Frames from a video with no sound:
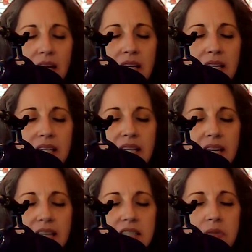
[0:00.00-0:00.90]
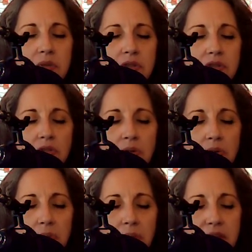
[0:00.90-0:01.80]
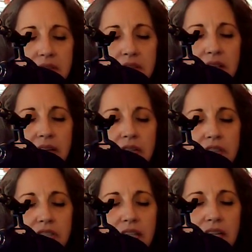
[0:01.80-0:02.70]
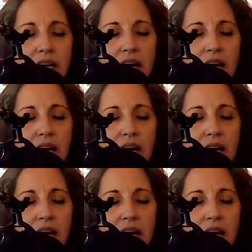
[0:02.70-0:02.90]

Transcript: connecting with your solar plexus energy,